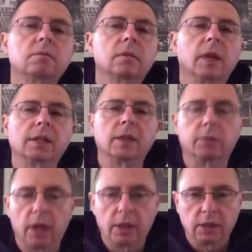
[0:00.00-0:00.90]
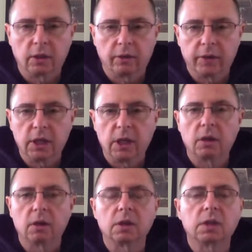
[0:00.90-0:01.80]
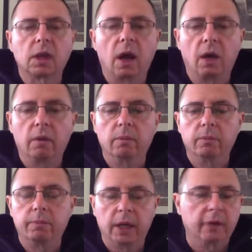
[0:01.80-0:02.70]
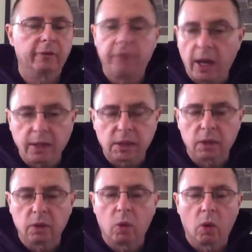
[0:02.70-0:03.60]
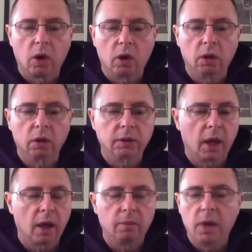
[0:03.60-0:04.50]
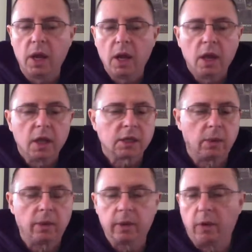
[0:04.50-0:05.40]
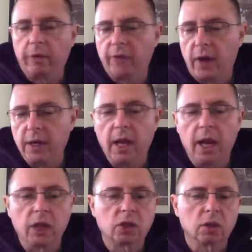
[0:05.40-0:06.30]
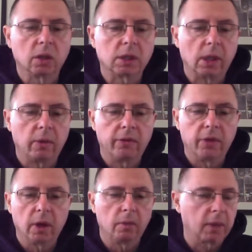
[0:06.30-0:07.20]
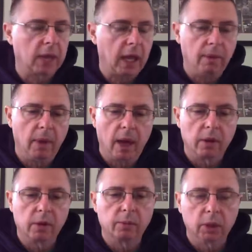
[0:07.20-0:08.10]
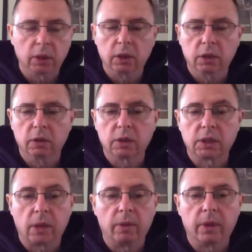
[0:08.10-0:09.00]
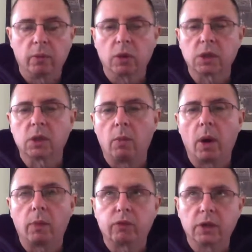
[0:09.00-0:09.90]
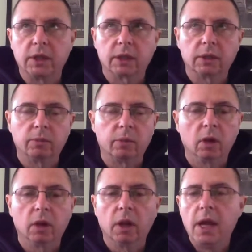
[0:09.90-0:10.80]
less than pleasant over the years. Big events in the world. Some of them are financial. Some of them came out of the blue. Some of them were somewhat predictable.